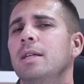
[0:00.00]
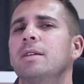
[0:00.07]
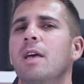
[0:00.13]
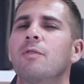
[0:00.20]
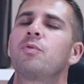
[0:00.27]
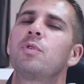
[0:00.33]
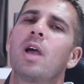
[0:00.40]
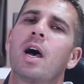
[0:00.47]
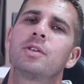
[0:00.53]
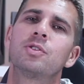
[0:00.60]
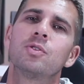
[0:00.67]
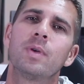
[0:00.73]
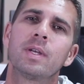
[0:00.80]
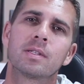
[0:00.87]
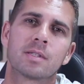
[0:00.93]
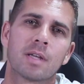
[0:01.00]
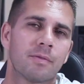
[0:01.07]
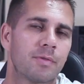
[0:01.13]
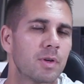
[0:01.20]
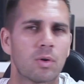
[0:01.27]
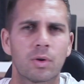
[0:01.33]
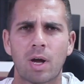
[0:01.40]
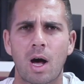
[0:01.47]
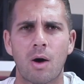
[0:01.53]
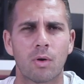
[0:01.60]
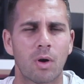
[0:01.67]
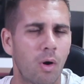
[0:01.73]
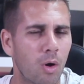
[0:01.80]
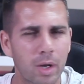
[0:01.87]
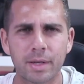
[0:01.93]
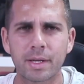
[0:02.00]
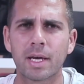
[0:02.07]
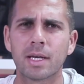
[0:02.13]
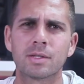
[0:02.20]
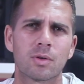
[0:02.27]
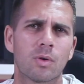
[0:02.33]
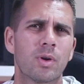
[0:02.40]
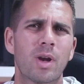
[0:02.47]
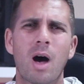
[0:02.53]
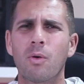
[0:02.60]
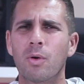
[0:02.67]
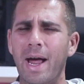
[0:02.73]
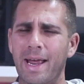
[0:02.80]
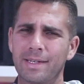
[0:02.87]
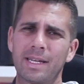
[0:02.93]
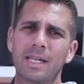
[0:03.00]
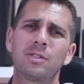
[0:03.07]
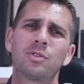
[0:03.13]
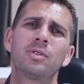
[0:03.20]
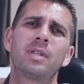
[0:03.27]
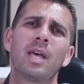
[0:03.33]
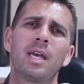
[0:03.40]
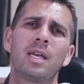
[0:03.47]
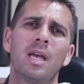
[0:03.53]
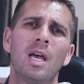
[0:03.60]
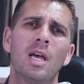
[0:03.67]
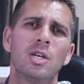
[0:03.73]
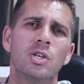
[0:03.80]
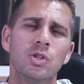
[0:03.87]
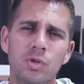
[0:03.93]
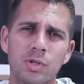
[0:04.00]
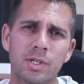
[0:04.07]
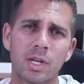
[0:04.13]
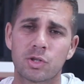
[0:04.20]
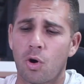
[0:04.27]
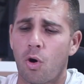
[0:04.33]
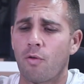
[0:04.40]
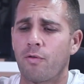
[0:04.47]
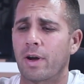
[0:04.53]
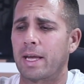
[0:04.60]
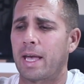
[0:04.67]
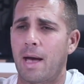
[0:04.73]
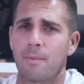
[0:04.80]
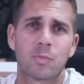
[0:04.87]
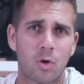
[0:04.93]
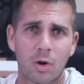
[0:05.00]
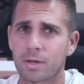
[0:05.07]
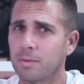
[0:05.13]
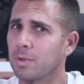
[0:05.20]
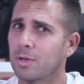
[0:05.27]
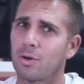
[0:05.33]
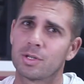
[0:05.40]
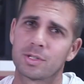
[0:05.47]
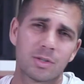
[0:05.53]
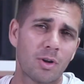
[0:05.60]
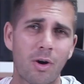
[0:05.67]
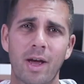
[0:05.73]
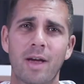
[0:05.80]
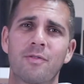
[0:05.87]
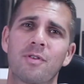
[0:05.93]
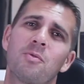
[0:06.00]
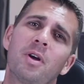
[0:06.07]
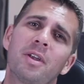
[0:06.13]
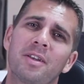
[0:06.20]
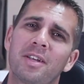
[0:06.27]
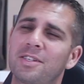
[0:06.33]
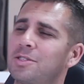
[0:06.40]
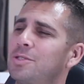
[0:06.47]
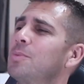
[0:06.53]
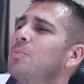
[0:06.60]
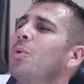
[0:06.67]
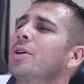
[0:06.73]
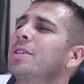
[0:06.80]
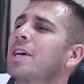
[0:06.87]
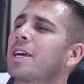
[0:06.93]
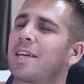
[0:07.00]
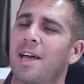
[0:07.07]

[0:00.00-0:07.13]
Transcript: hand, if we are doing something on our holidays, on our day-to-day -day usage of a camcorder, because not everyone needs to point a